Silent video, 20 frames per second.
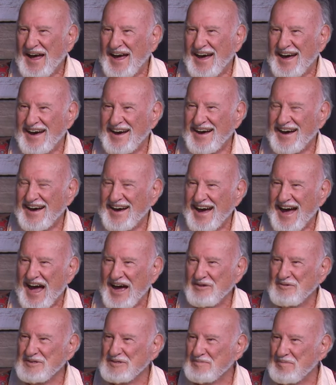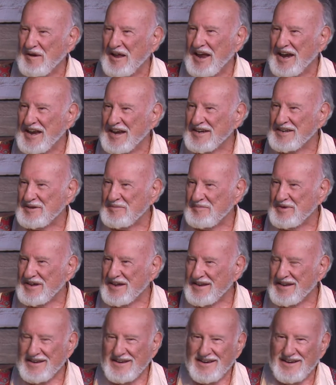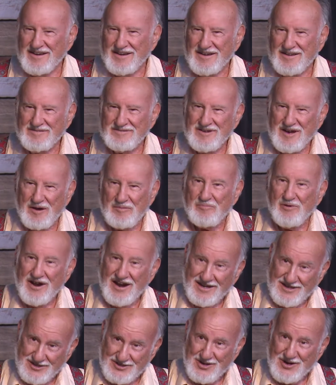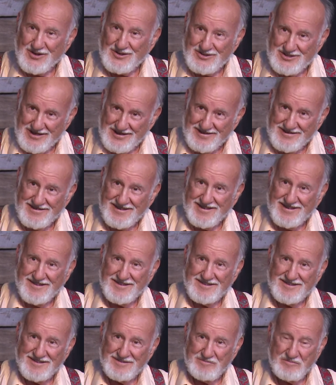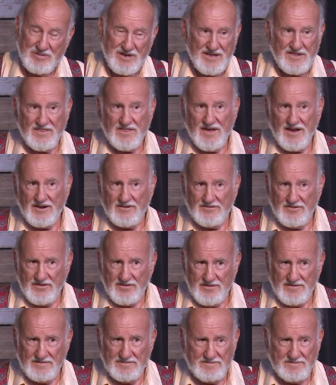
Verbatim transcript: I was planning to be a brain surgeon. Be thankful.